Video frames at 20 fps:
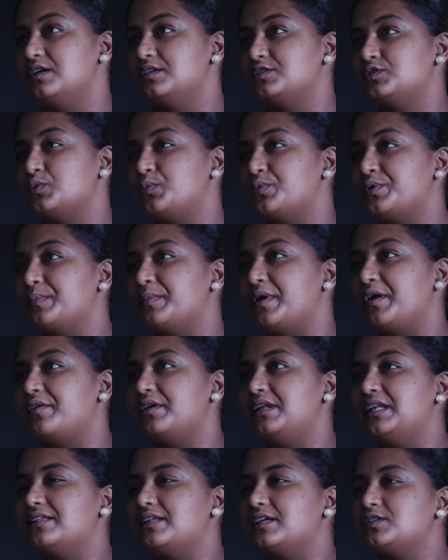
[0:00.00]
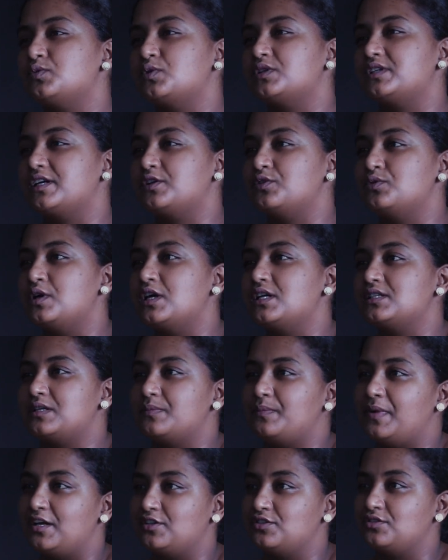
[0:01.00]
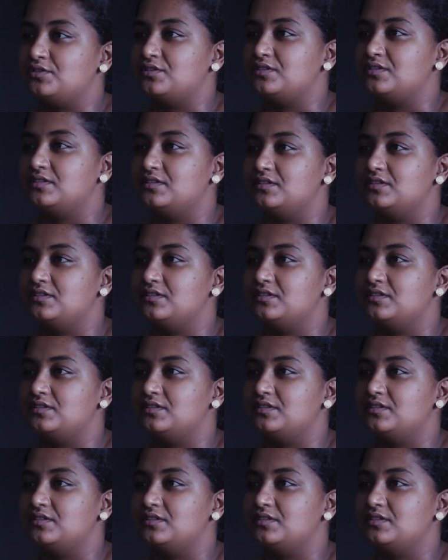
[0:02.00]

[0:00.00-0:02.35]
So primarily, that's what I do as a passion.